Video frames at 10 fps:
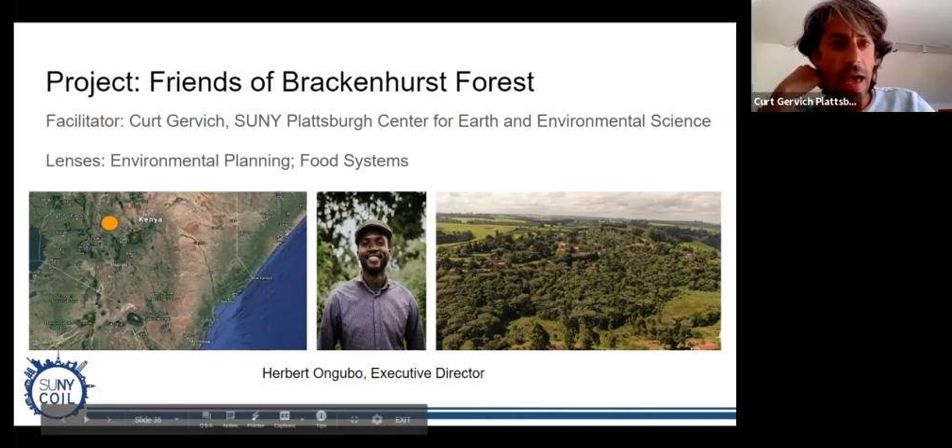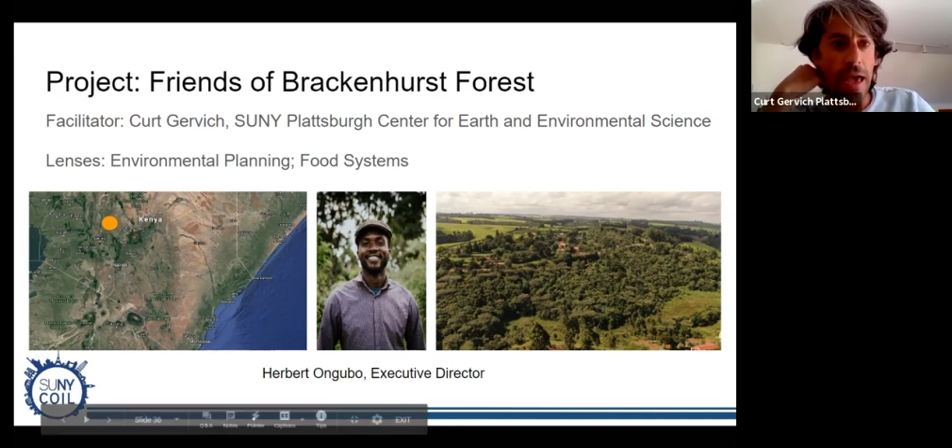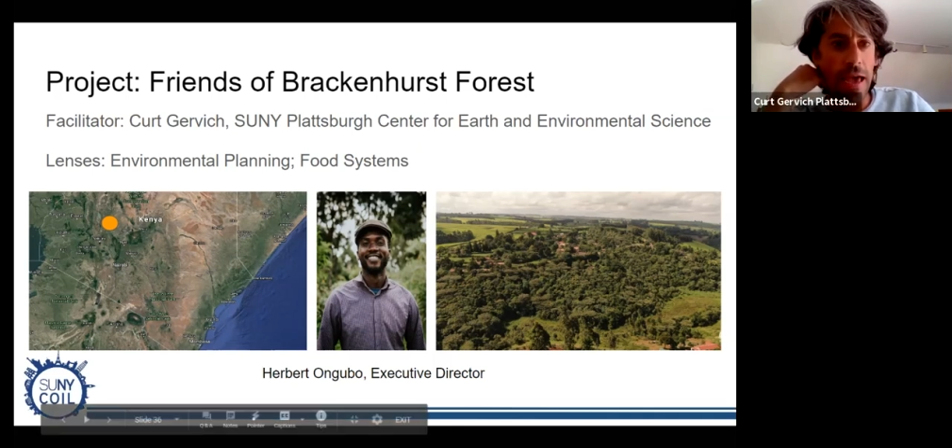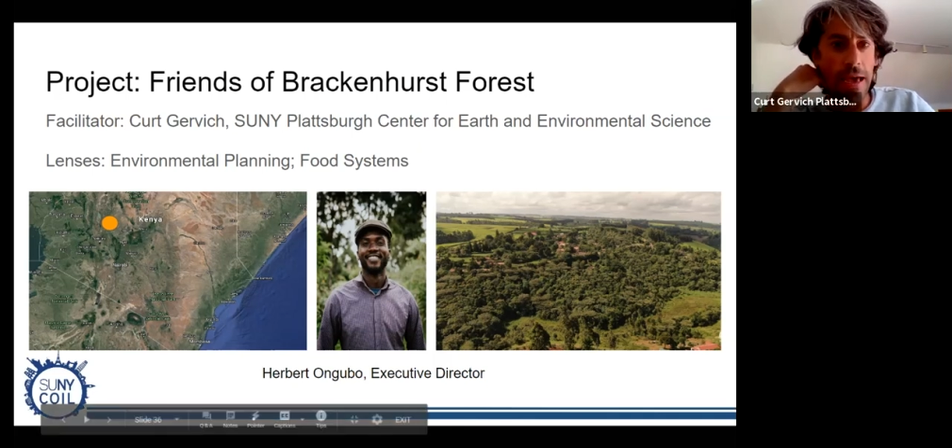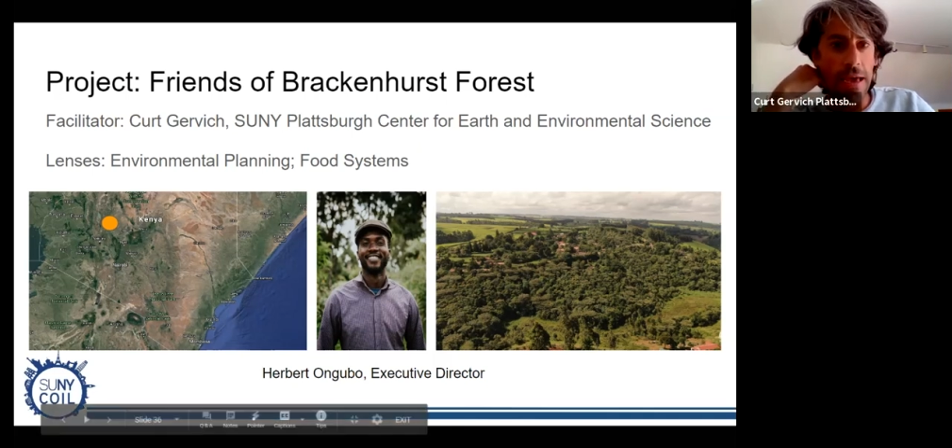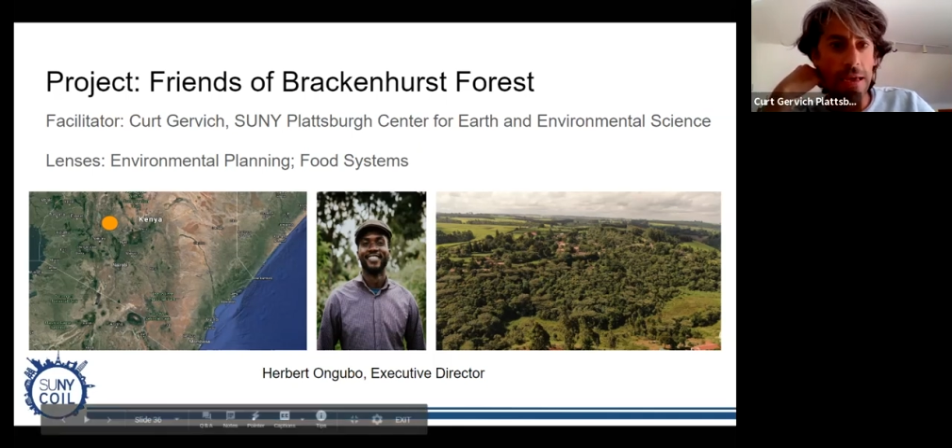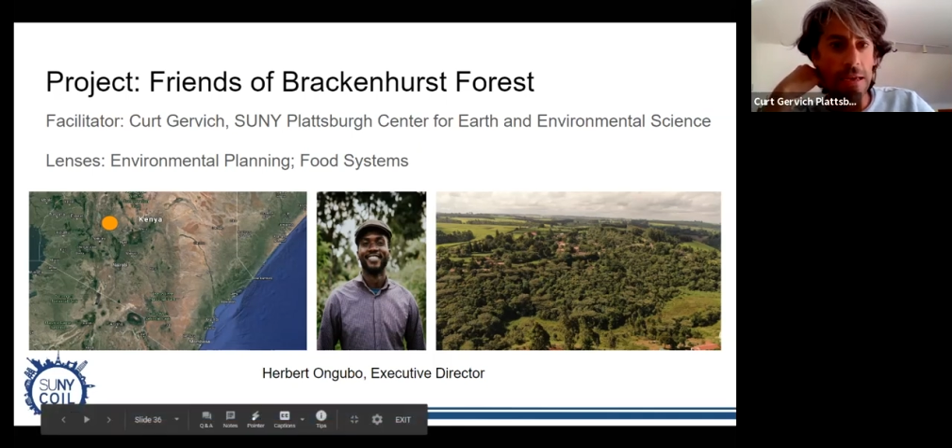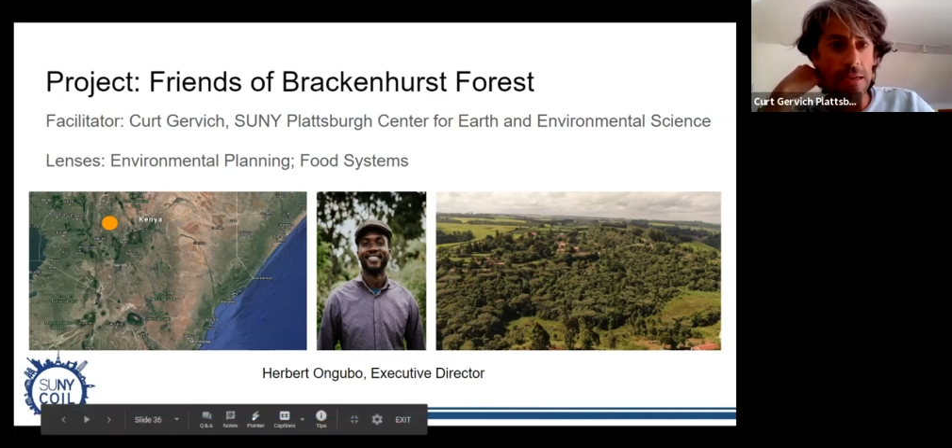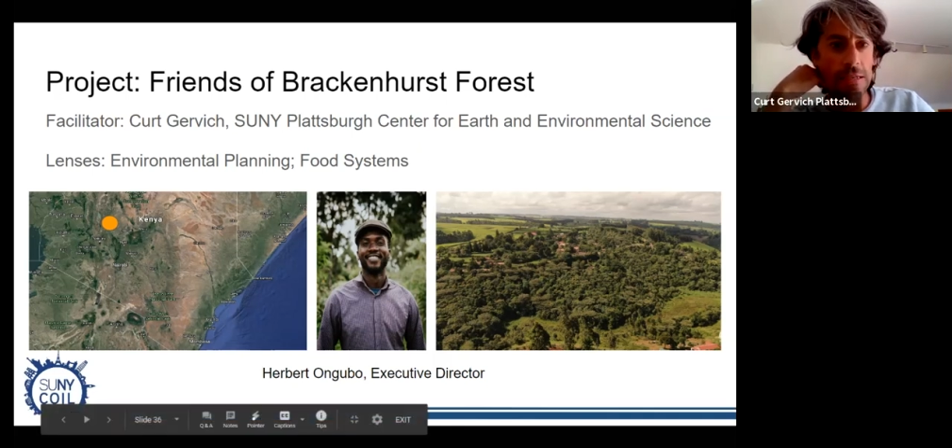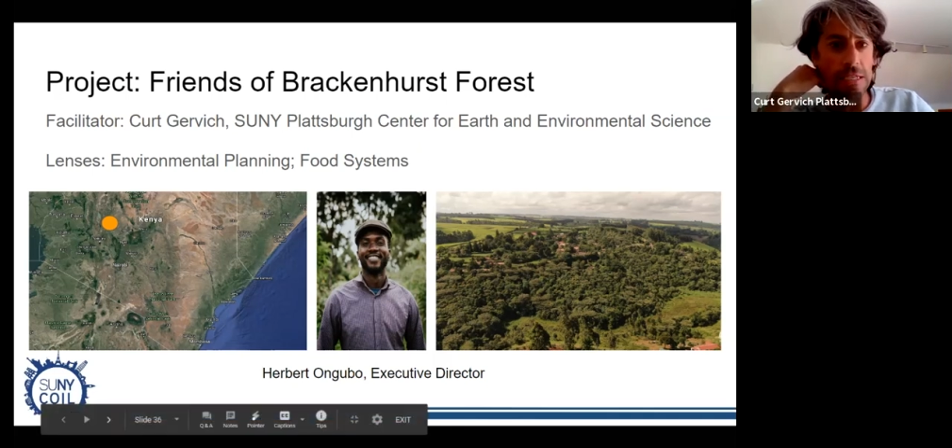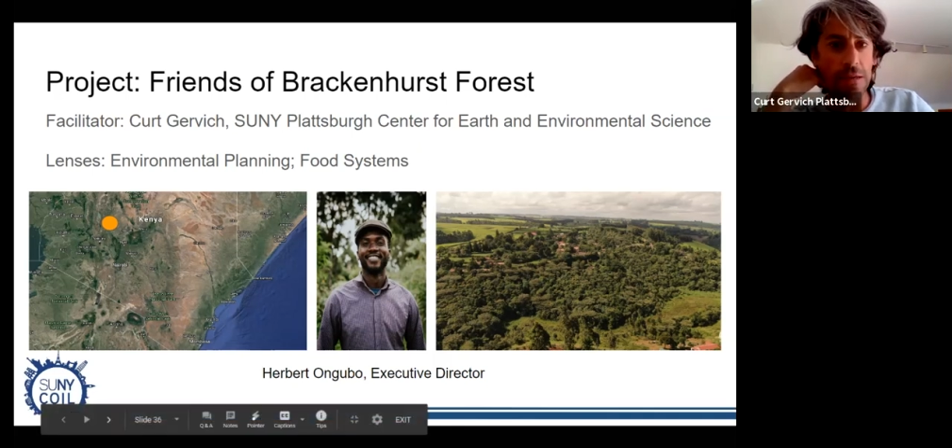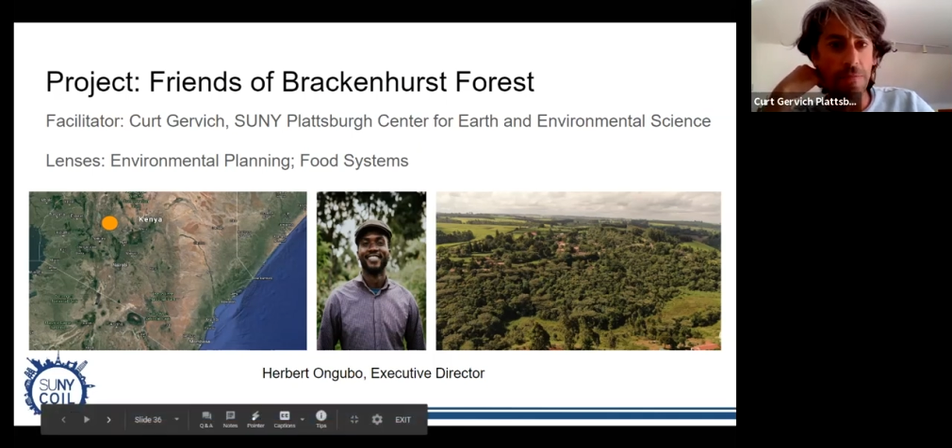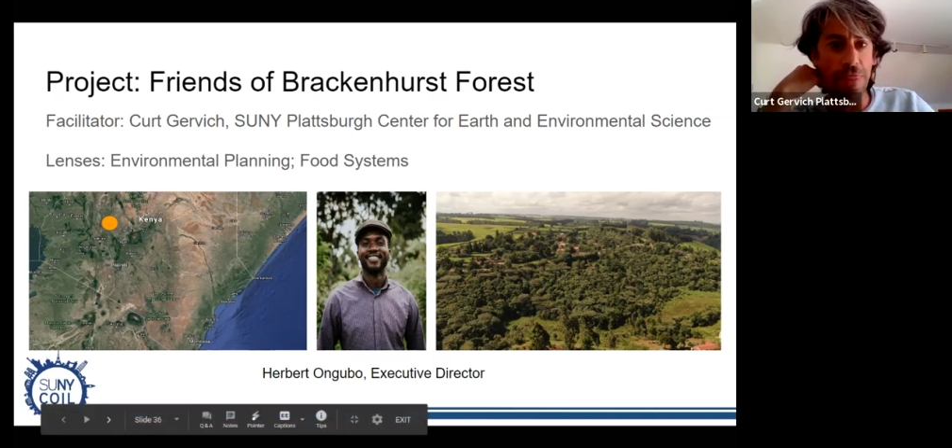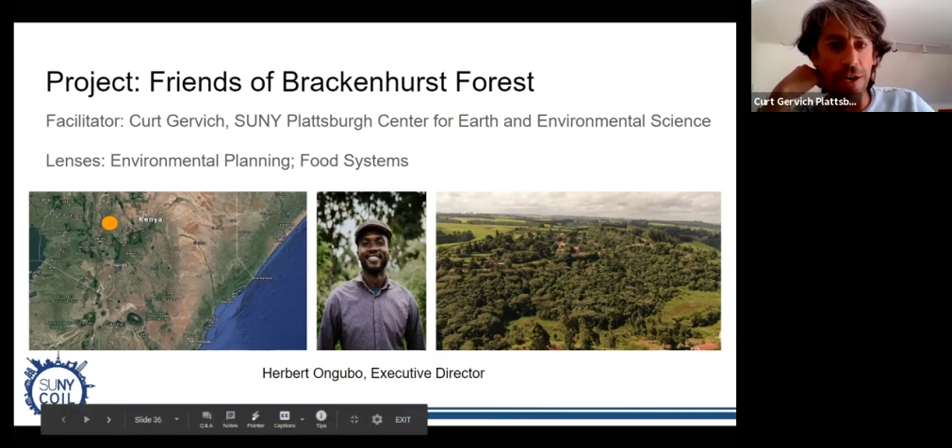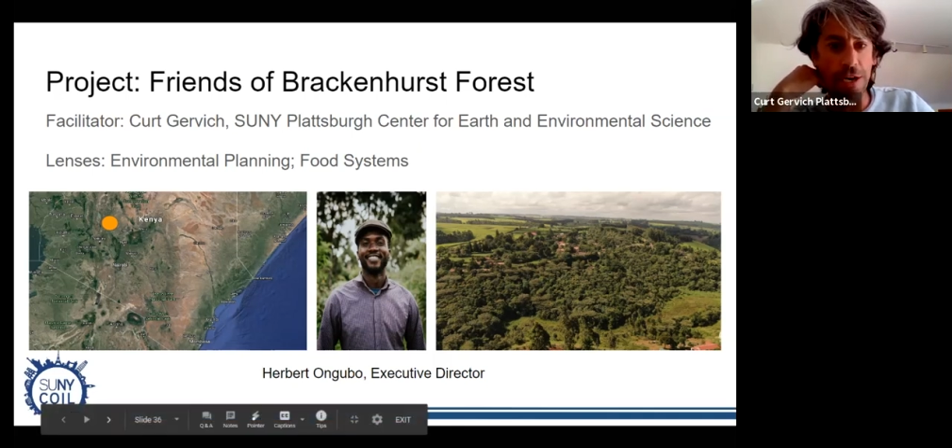And
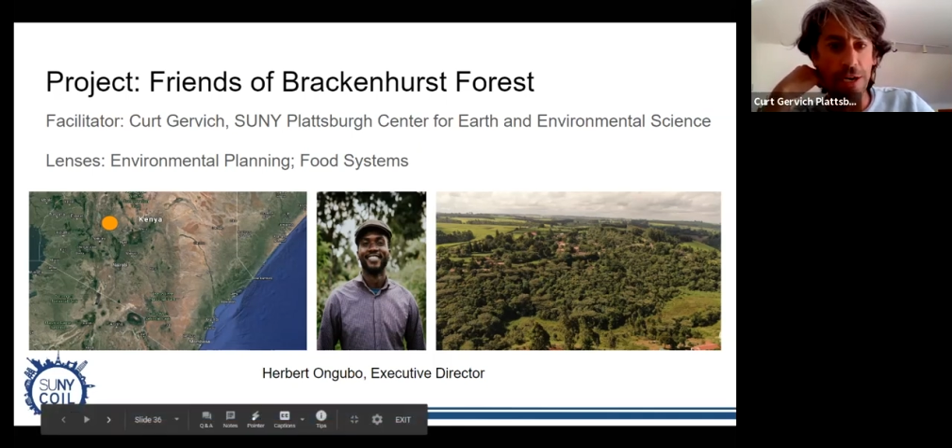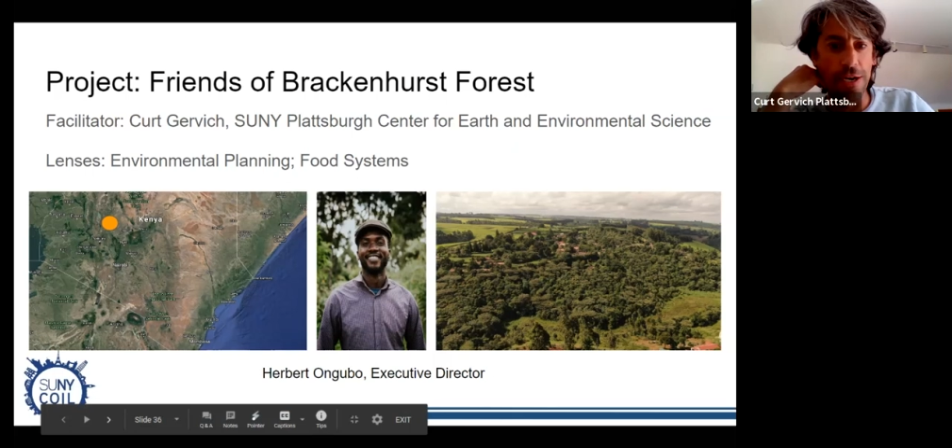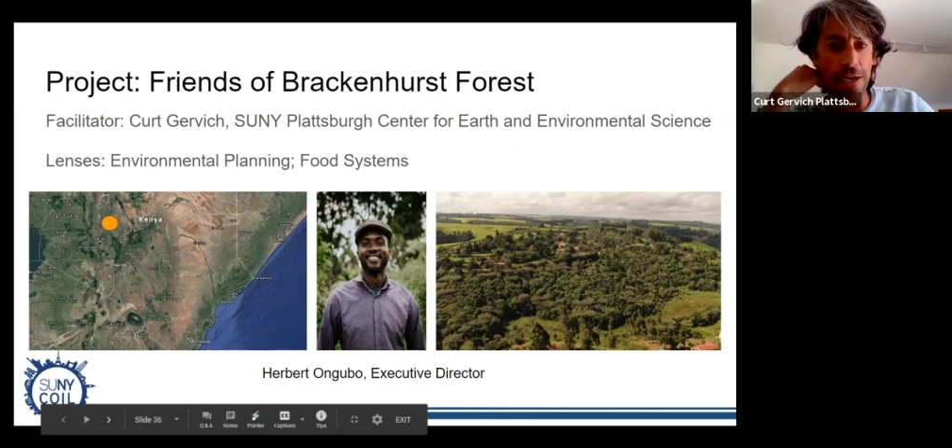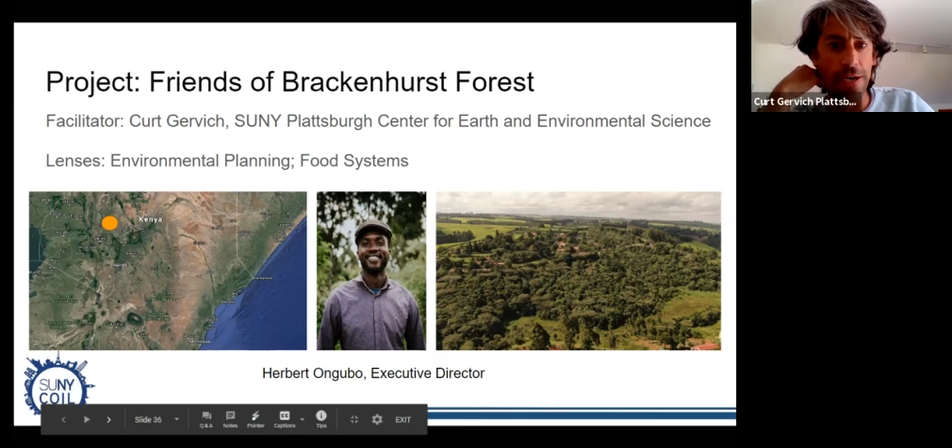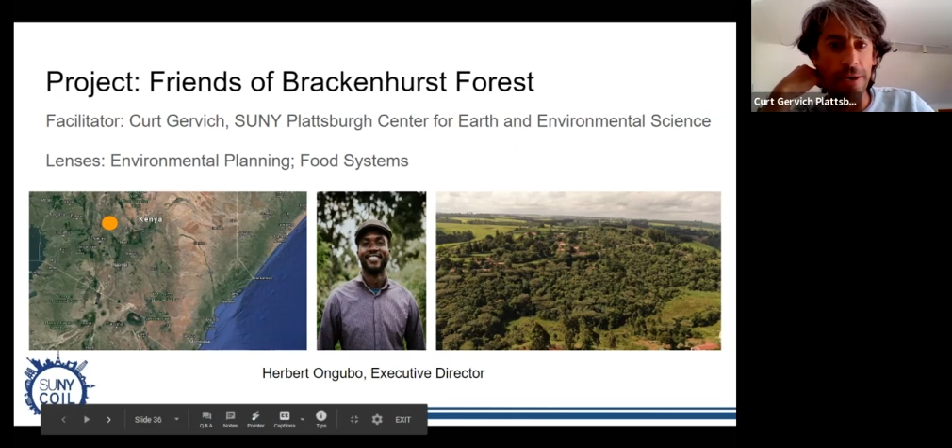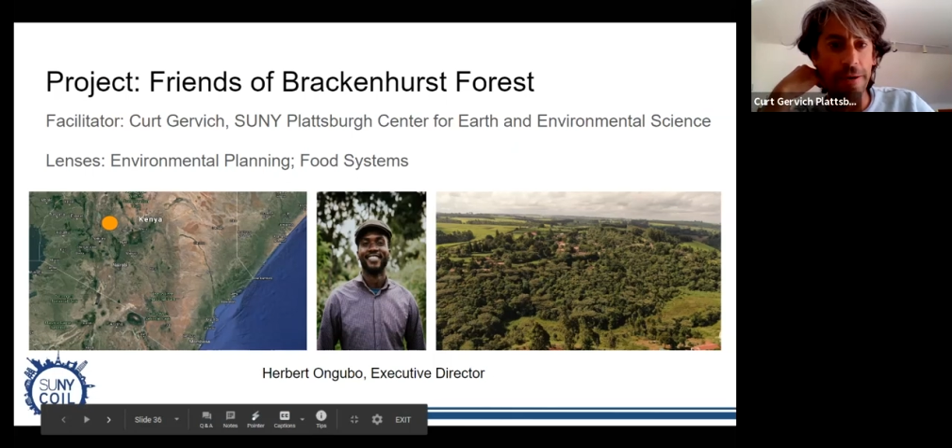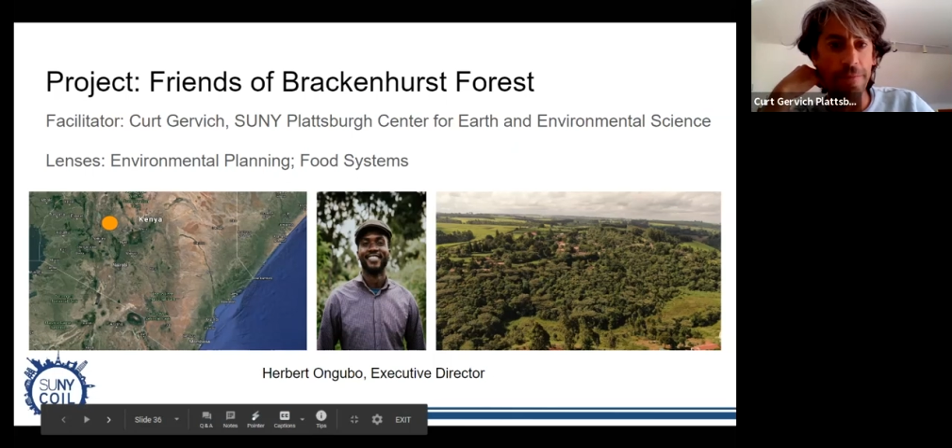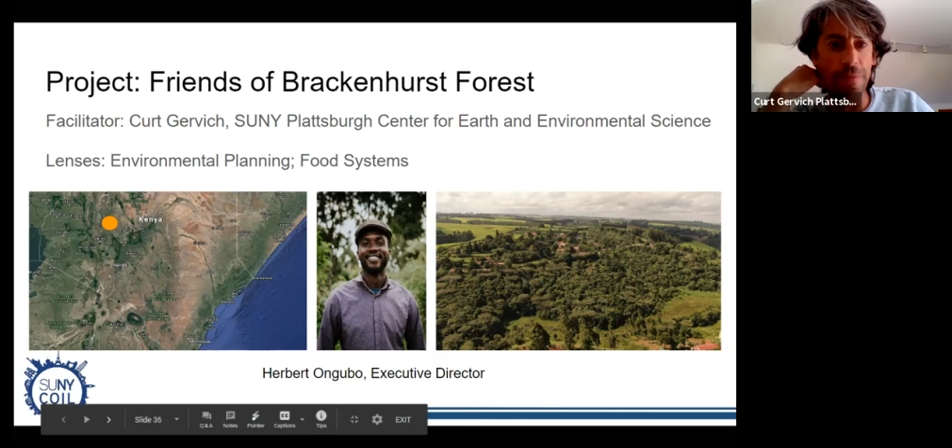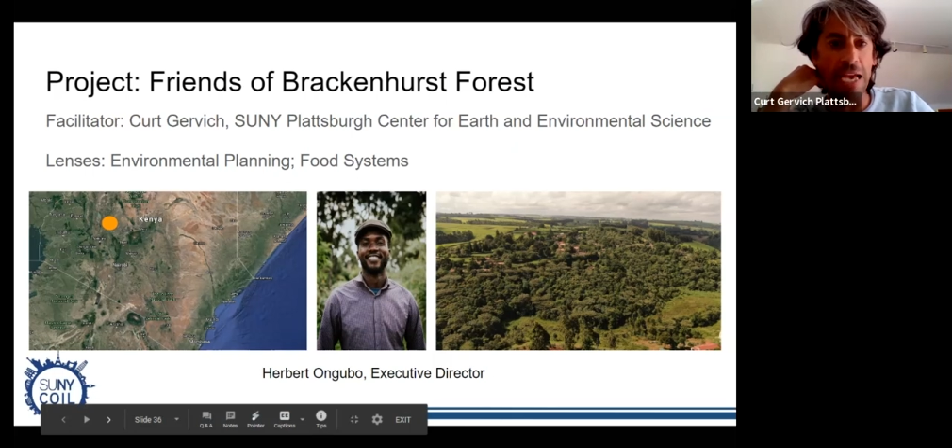the